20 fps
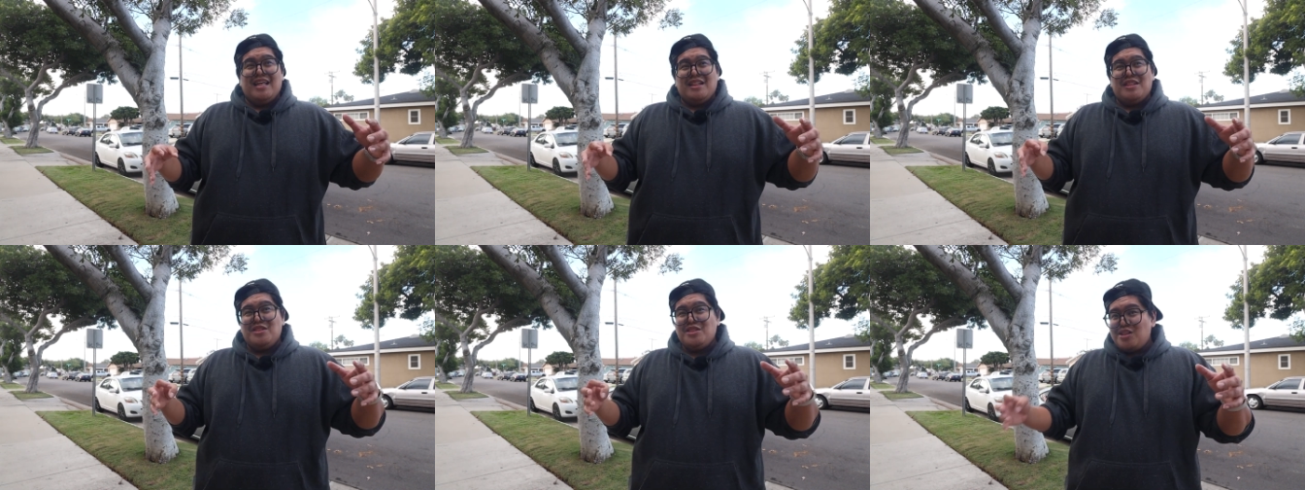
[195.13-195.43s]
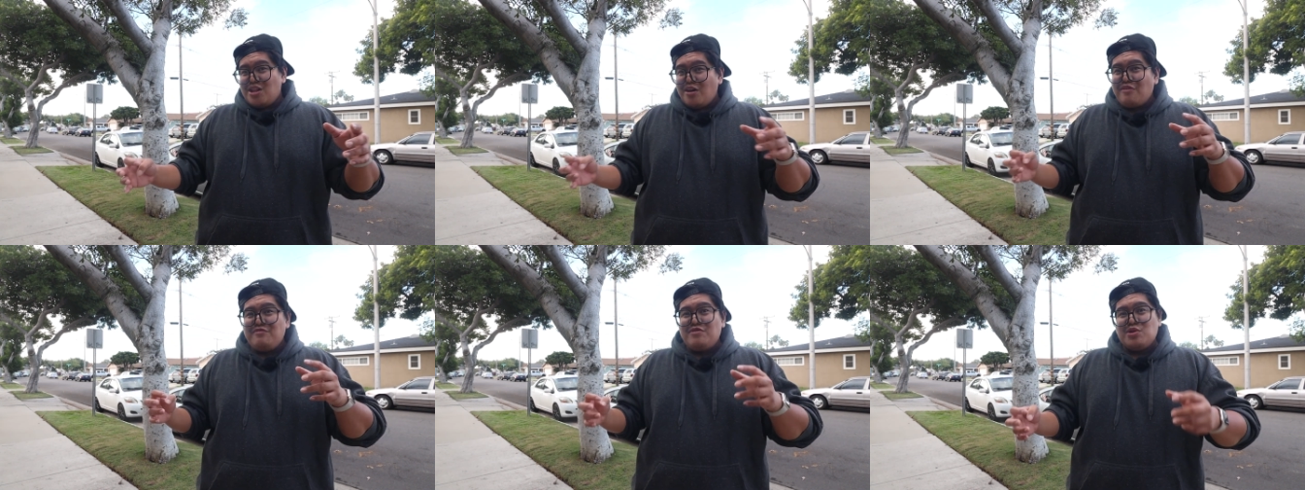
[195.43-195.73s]

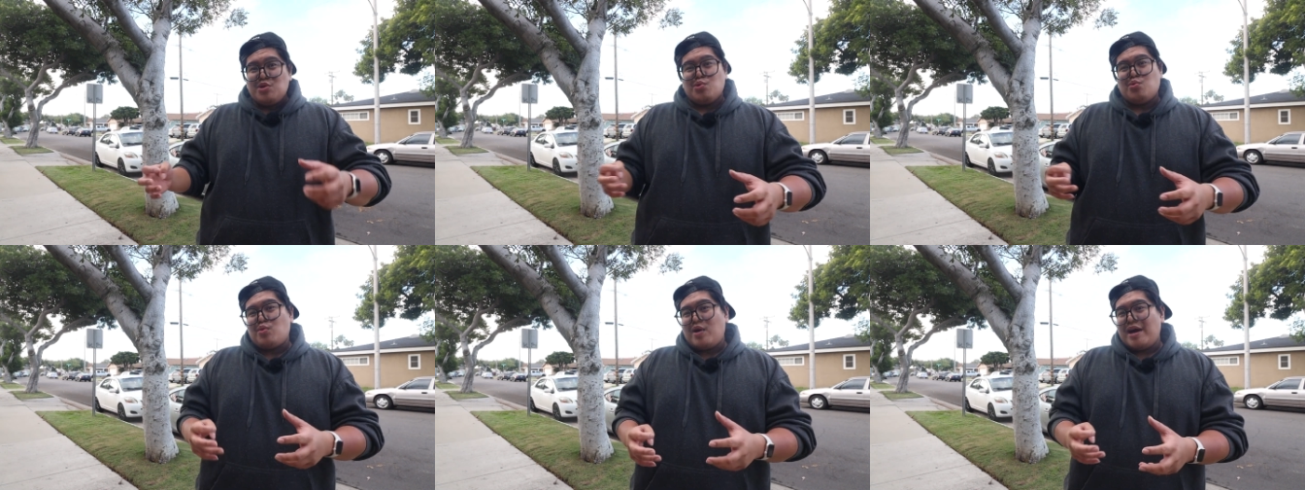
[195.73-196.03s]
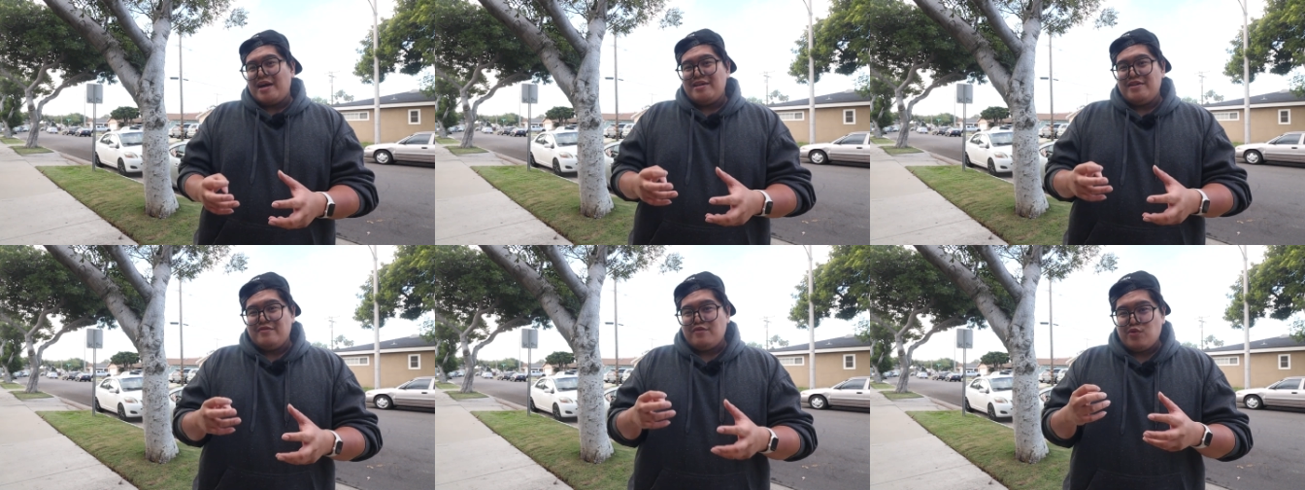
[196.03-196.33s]
love the
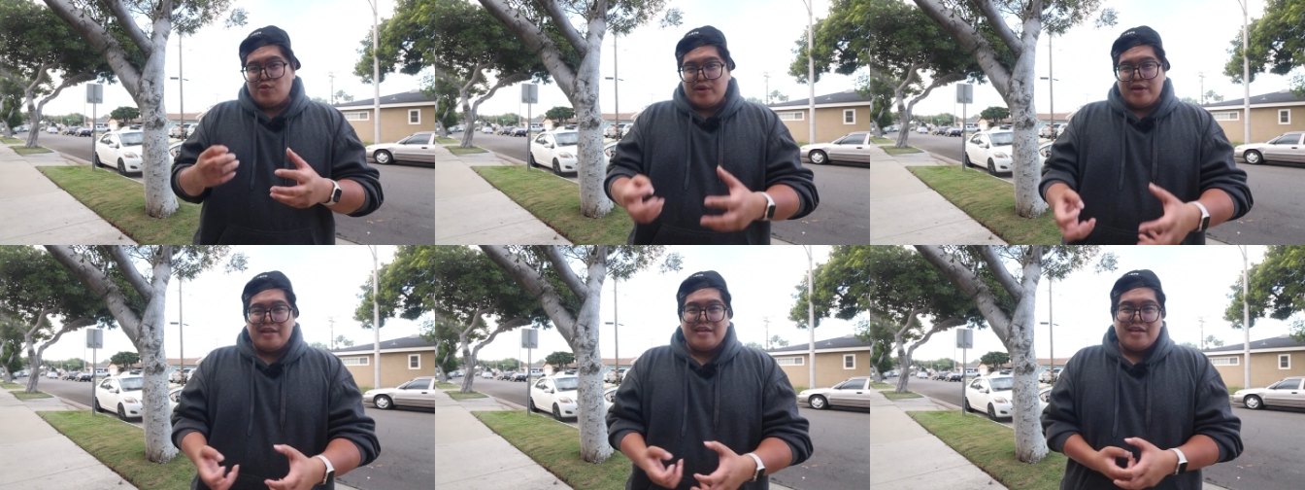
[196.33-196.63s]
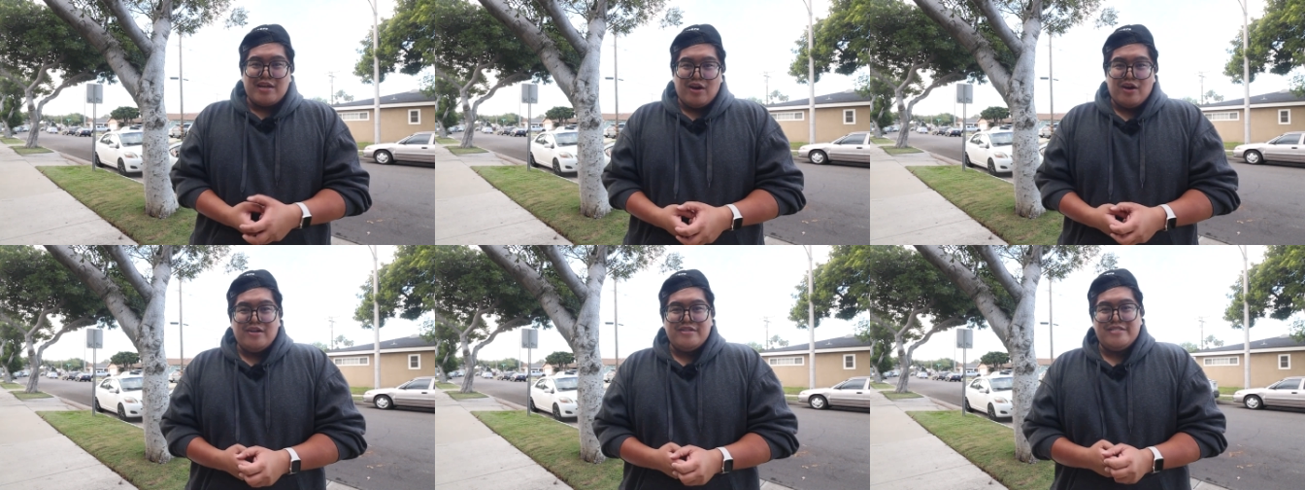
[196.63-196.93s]
grind of
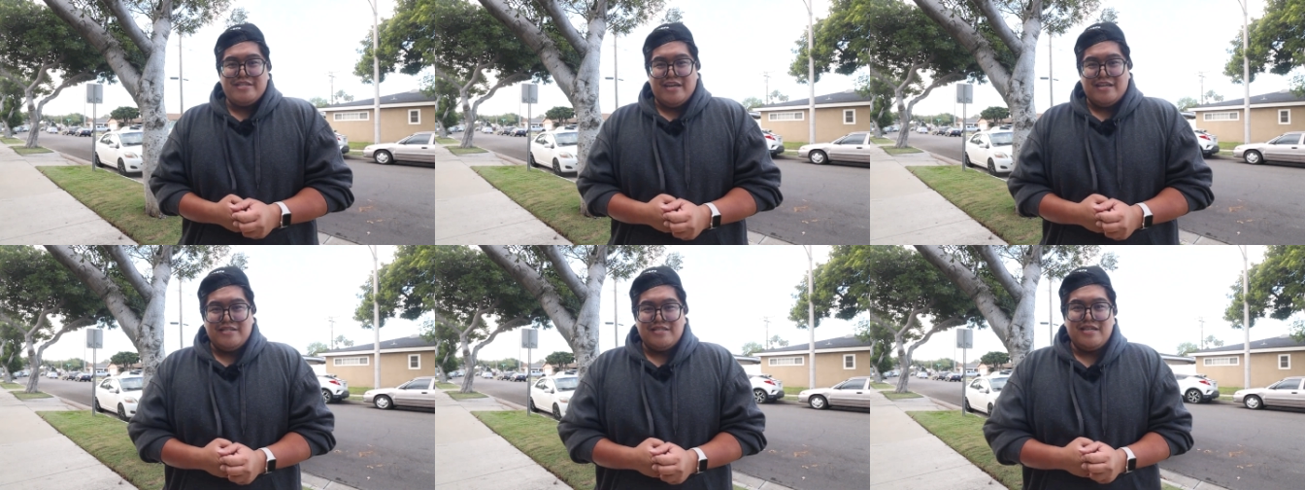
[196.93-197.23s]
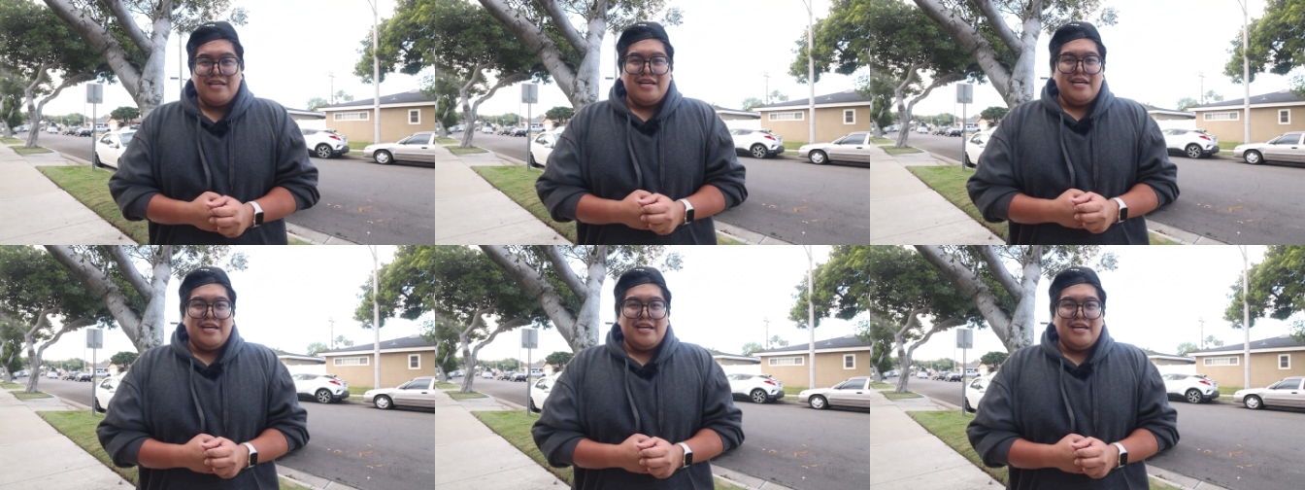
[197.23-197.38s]
creating content